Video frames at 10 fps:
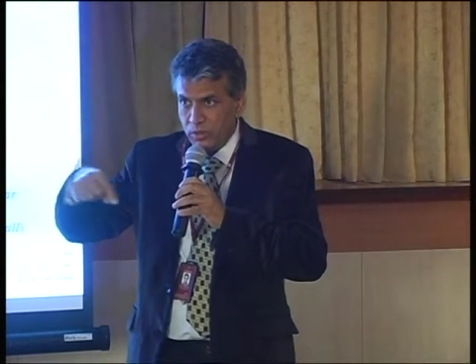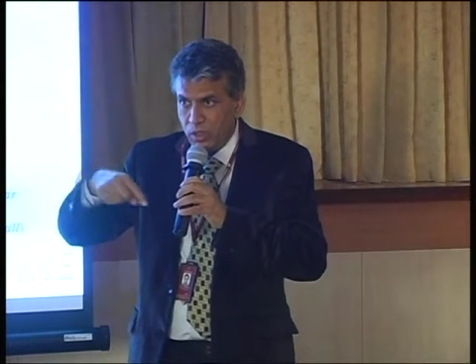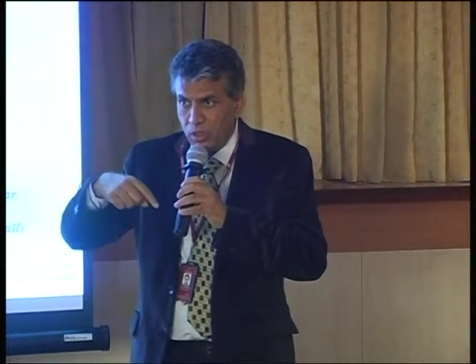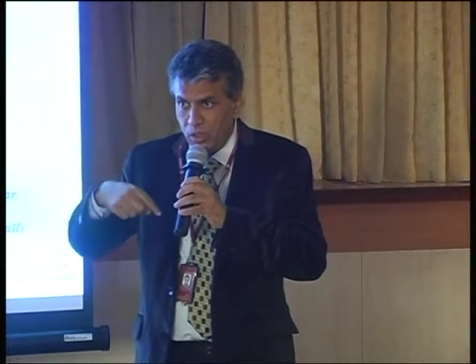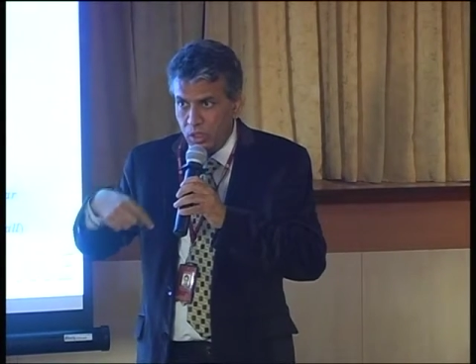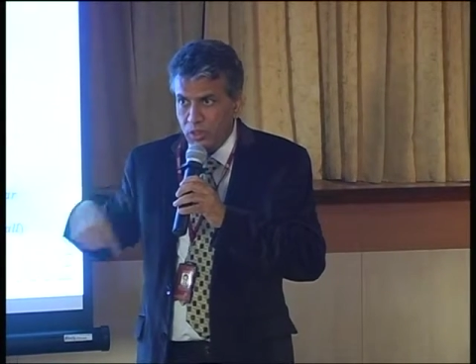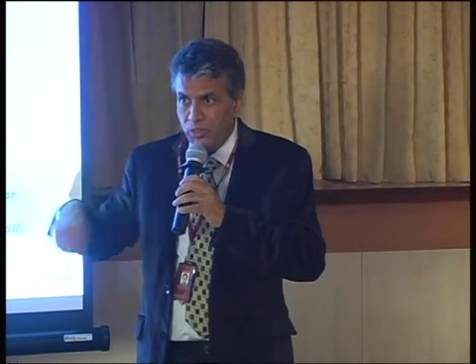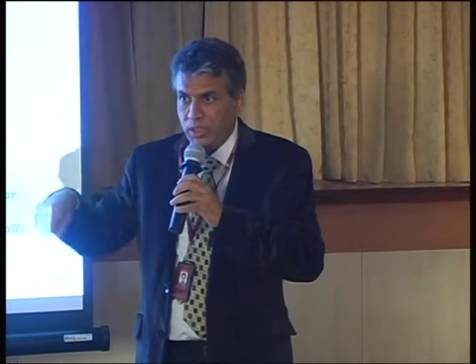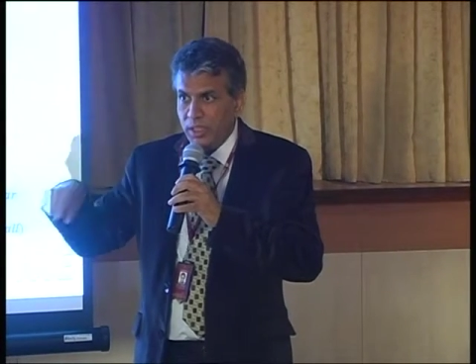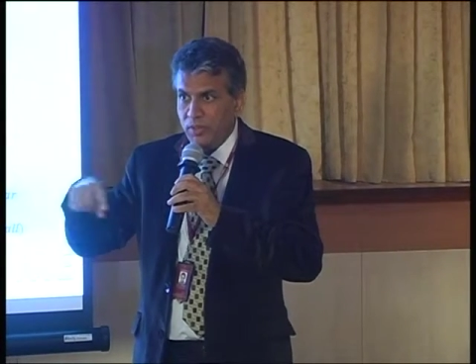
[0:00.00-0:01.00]
along
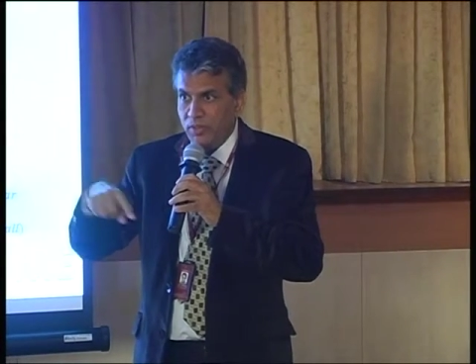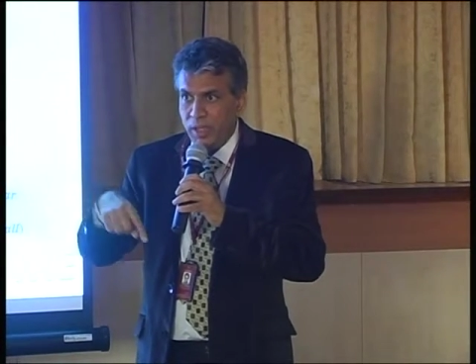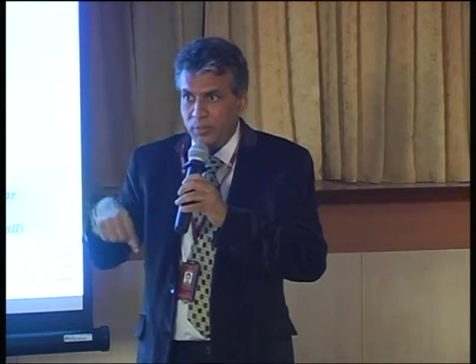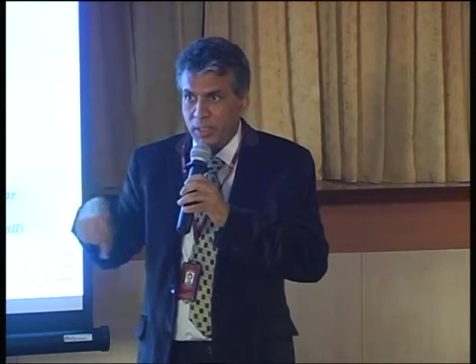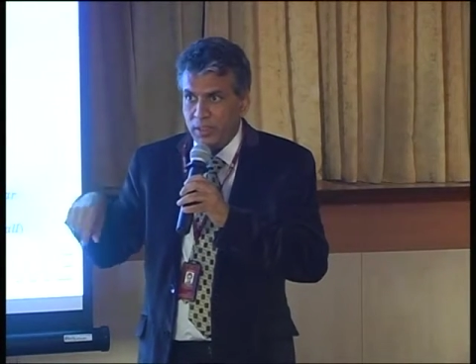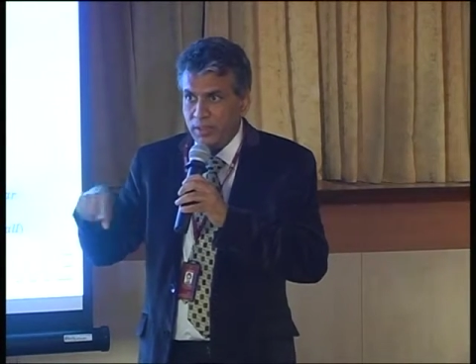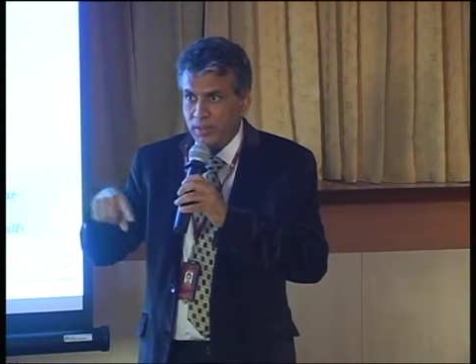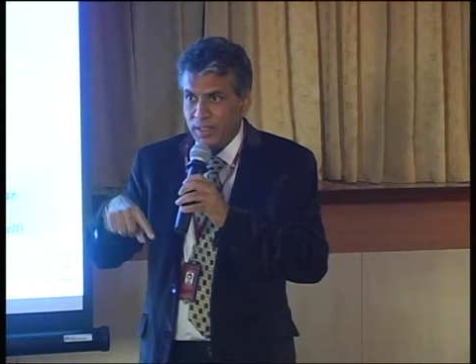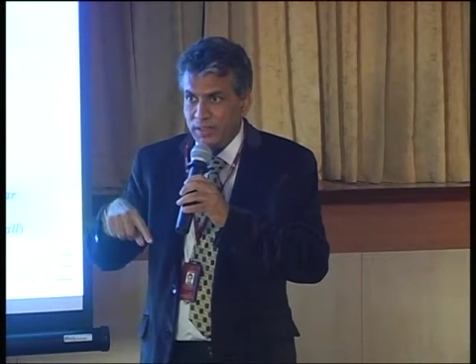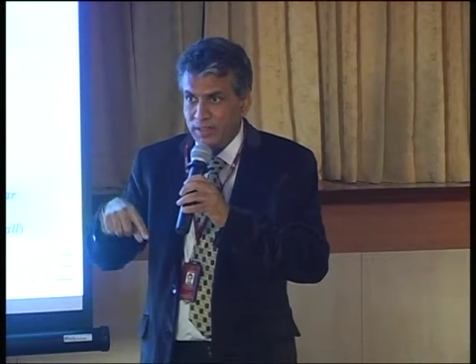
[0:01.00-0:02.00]
with the environmental
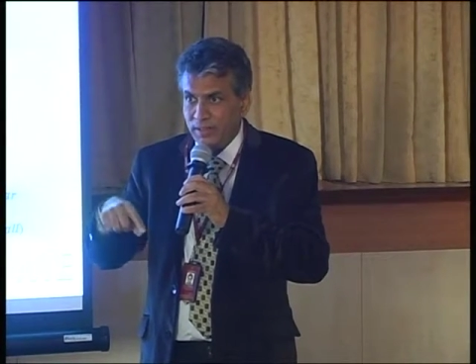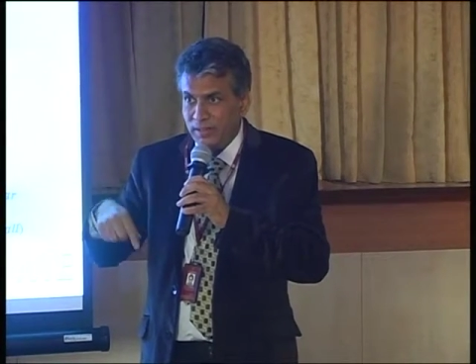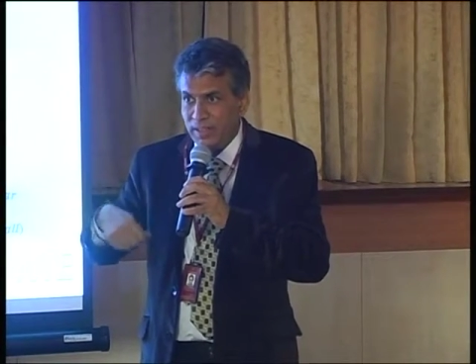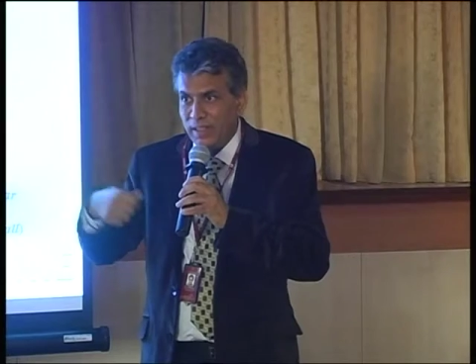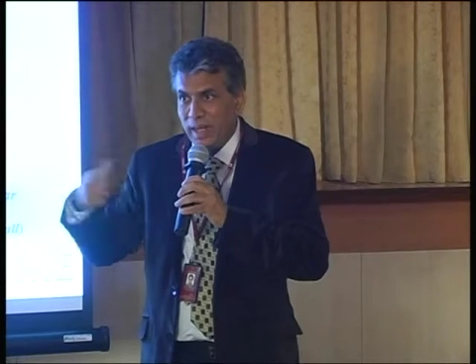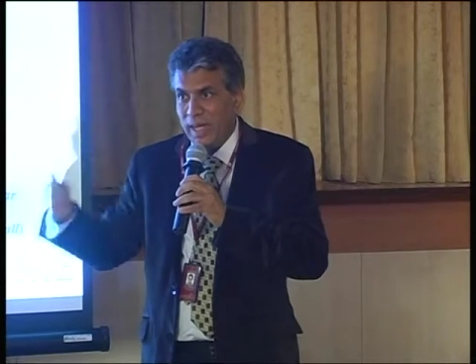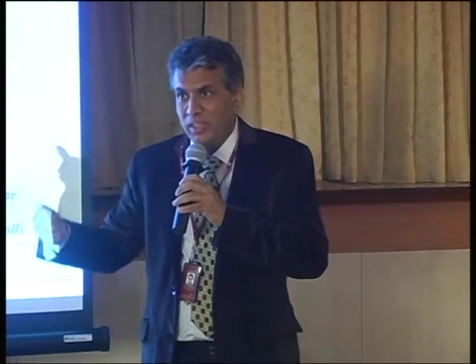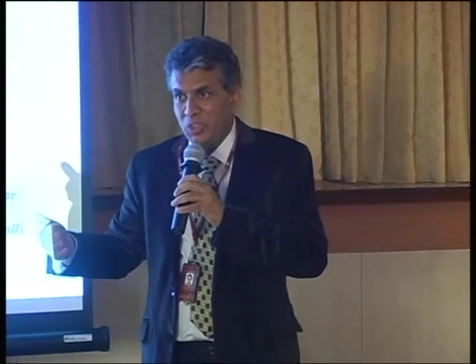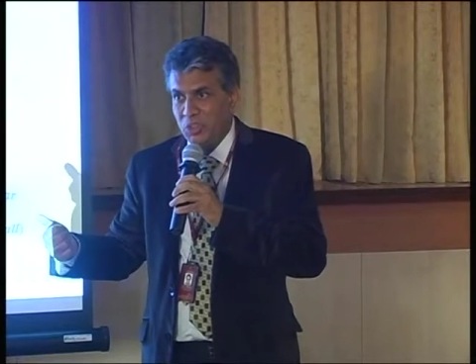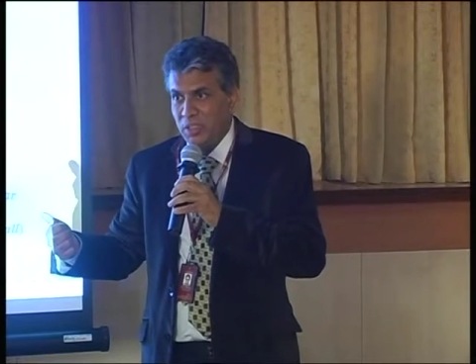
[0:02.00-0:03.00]
risk, that
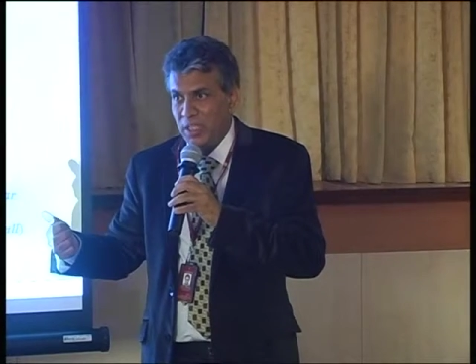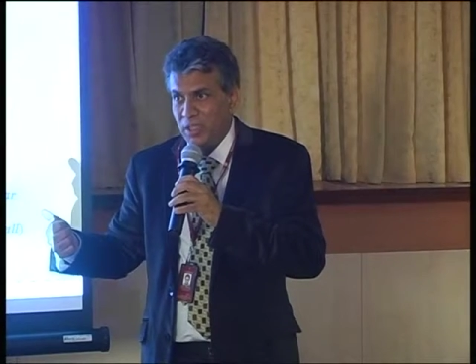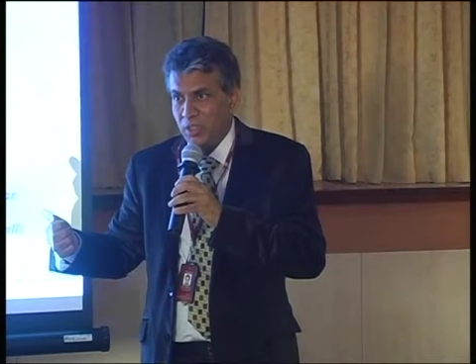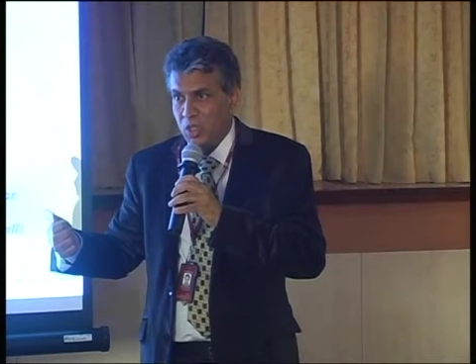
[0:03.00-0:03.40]
adds to that.